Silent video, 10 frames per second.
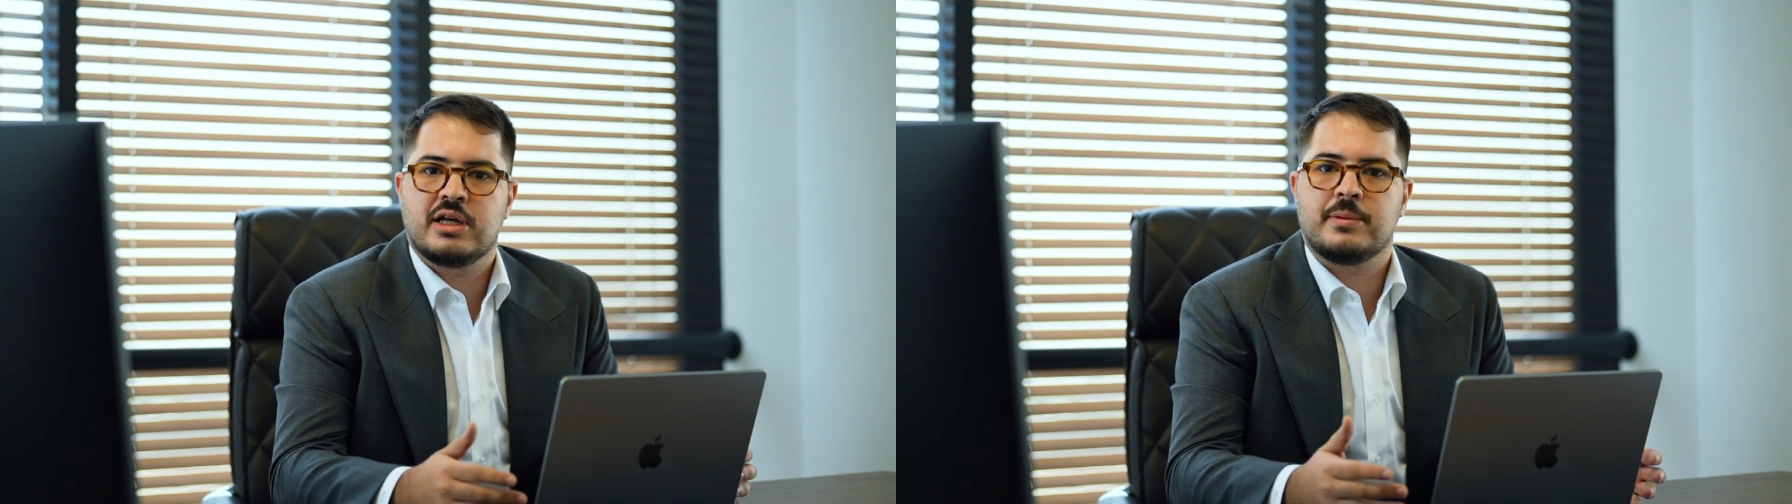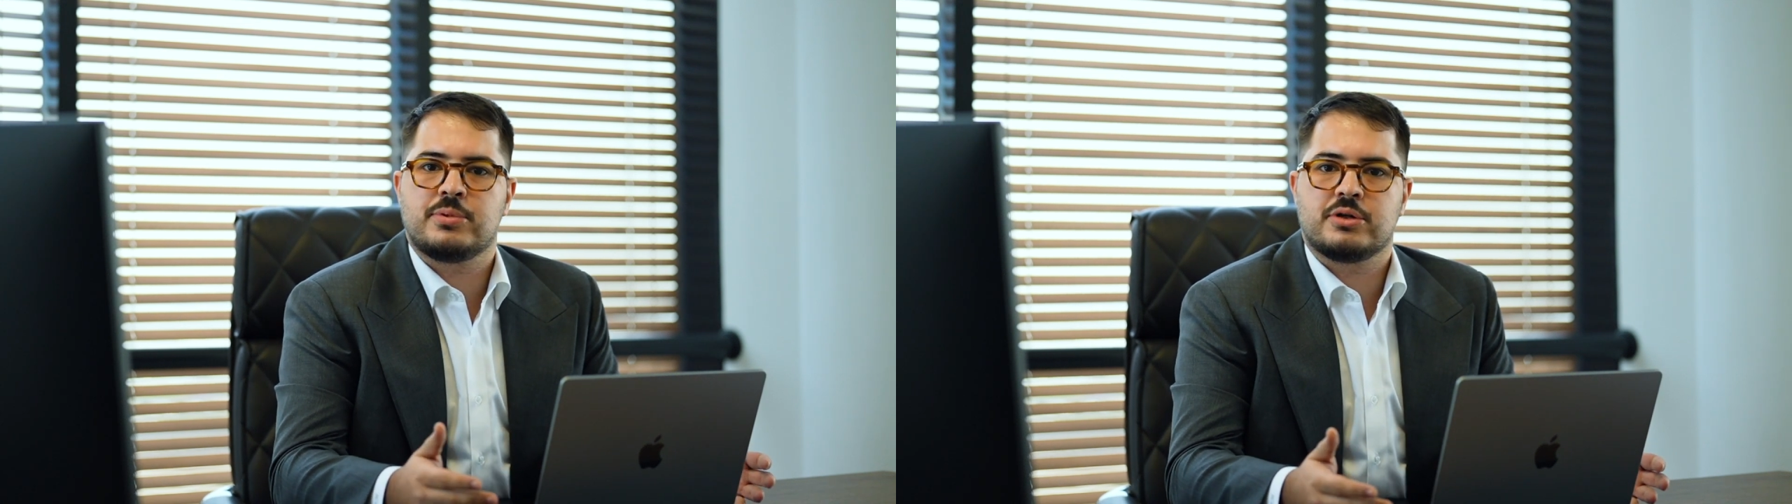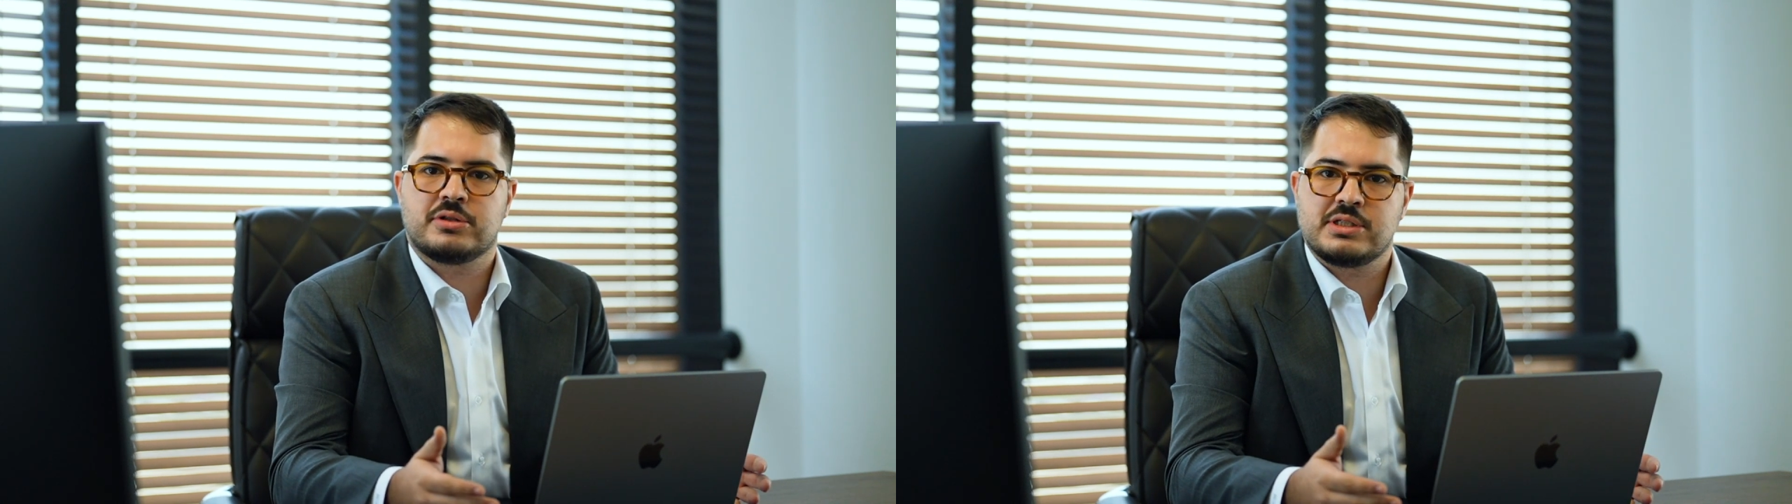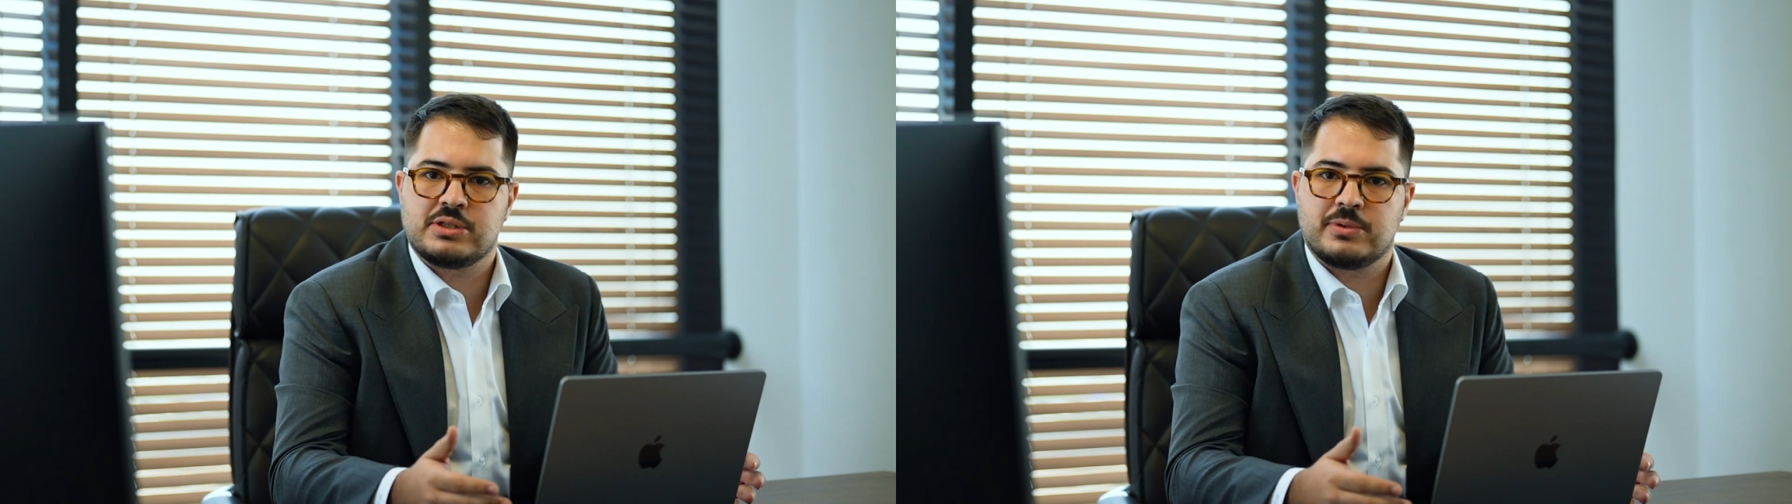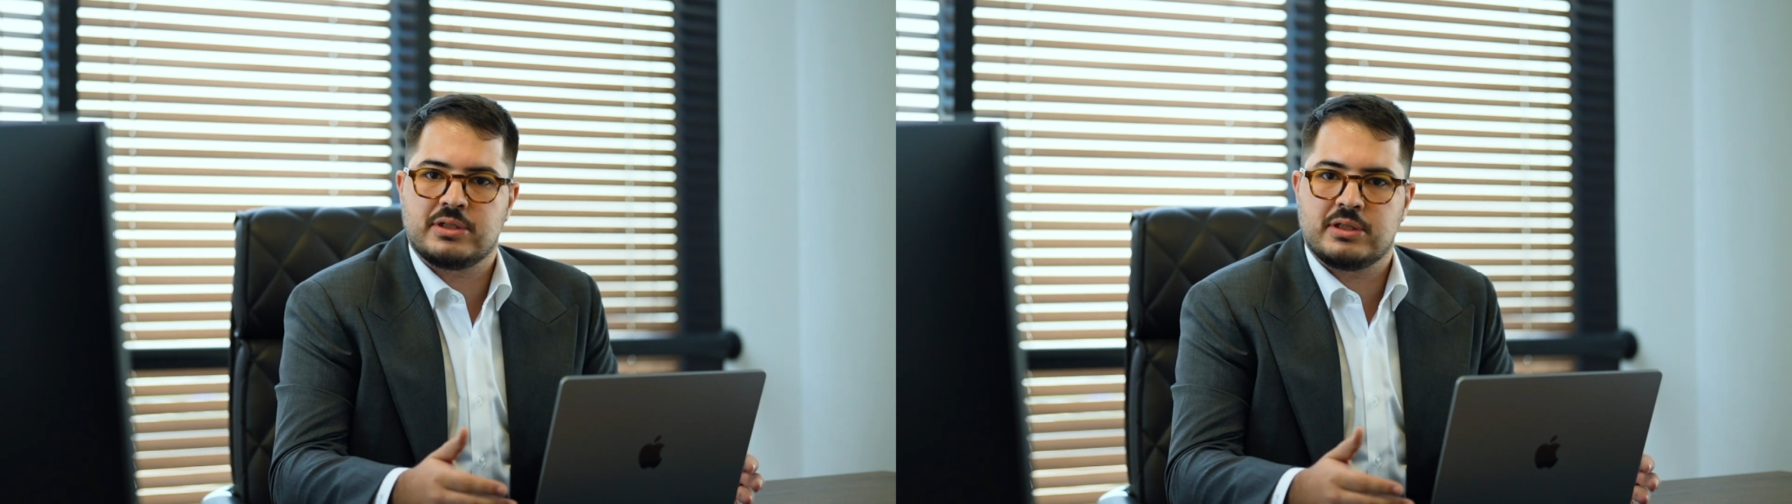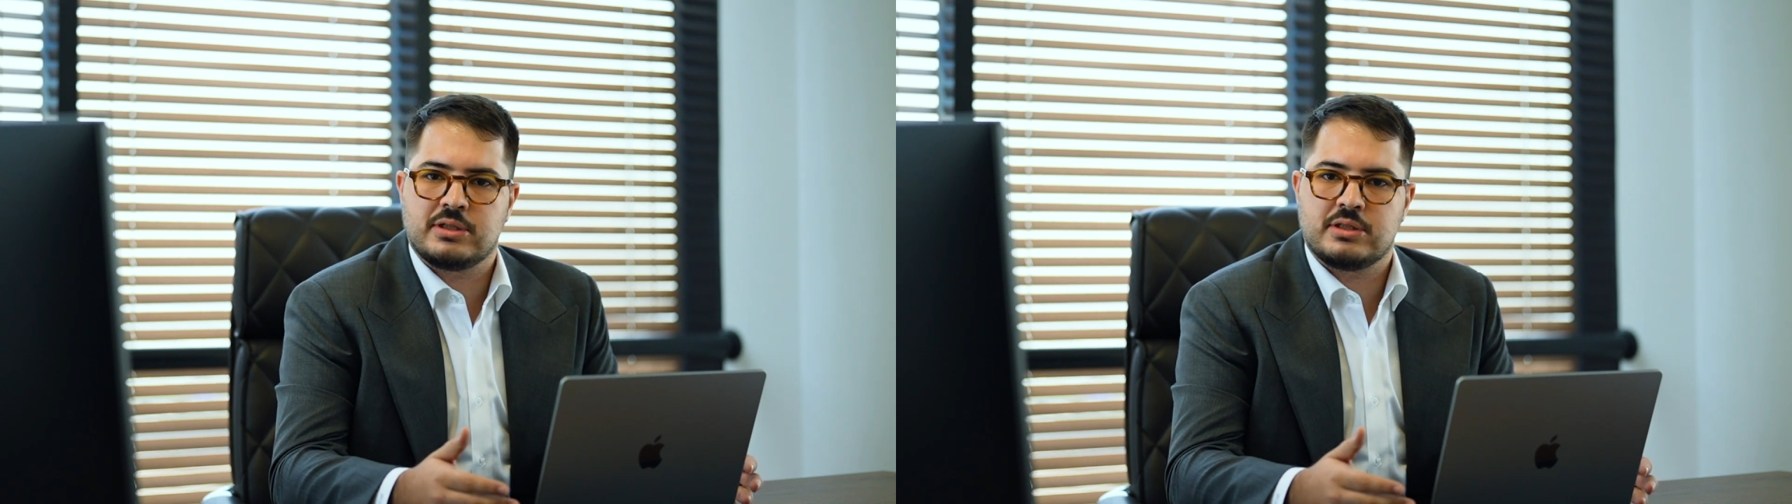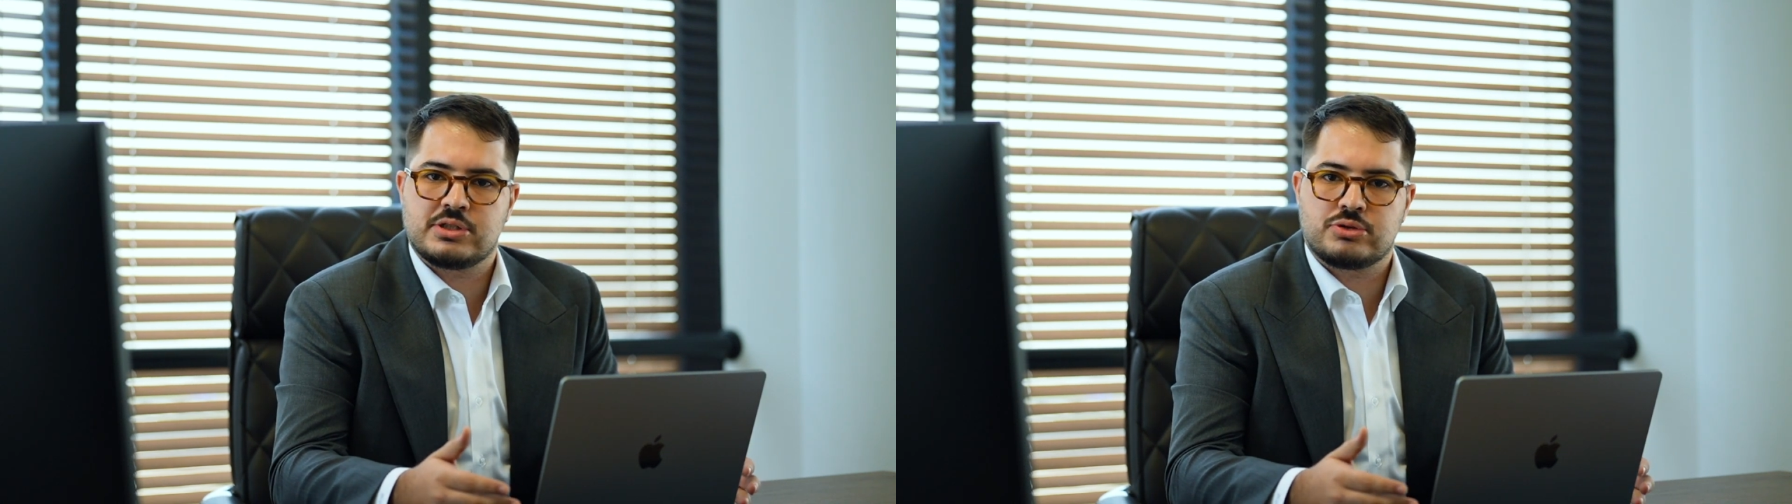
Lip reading: and participate in this